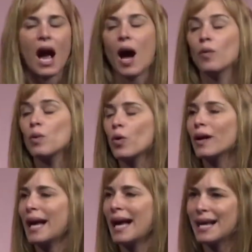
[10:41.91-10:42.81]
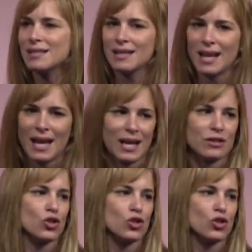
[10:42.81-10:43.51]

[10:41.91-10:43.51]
and we work hand in hand to